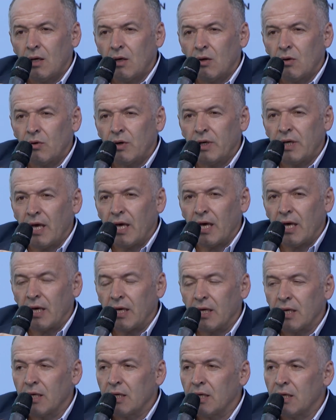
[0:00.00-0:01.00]
Okay,
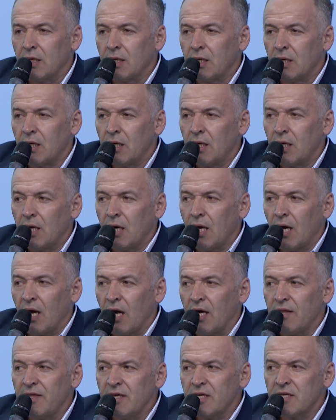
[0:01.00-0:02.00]

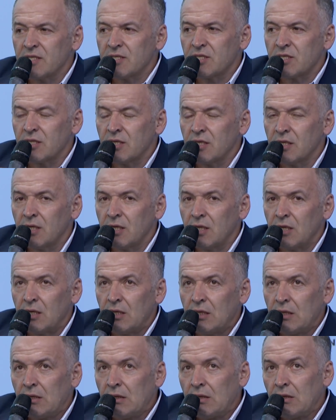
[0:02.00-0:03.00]
I think it's
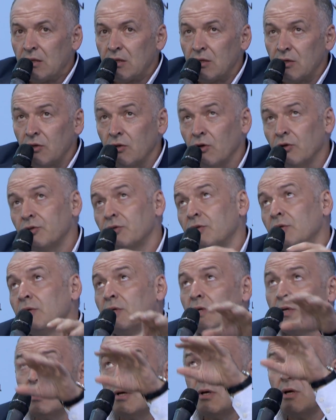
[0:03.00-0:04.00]
not
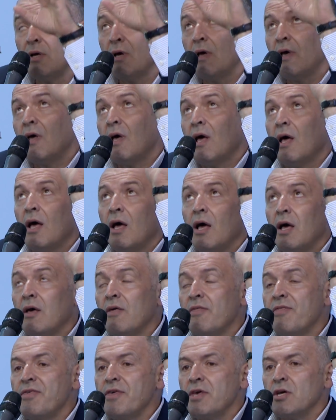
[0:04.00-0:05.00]

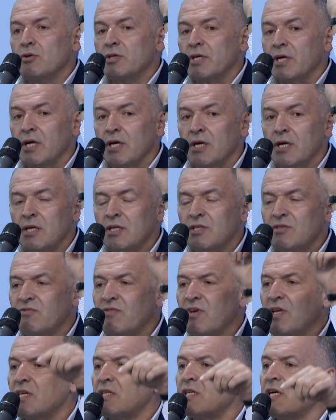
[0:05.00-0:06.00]
theory. It's
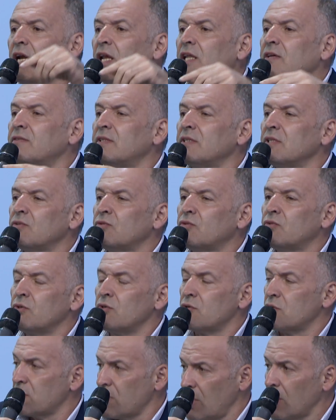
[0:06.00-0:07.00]
very relevant for
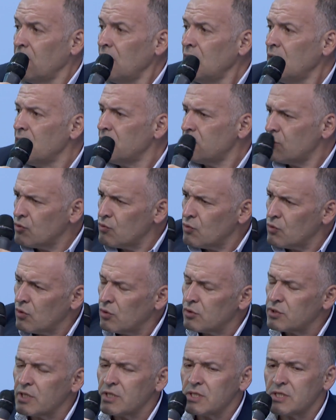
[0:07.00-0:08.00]
Ukraine, as you
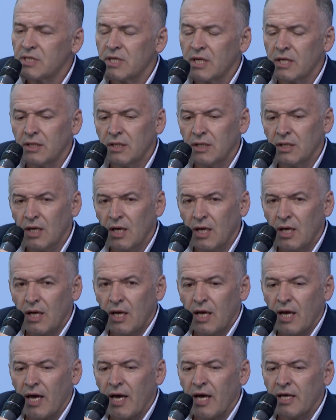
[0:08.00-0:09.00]
already said,
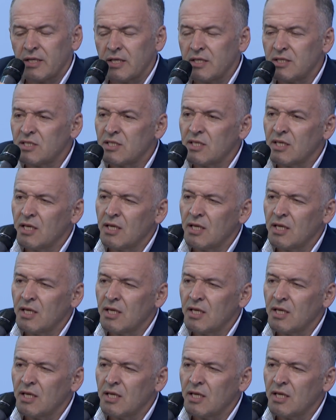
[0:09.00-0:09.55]
and it's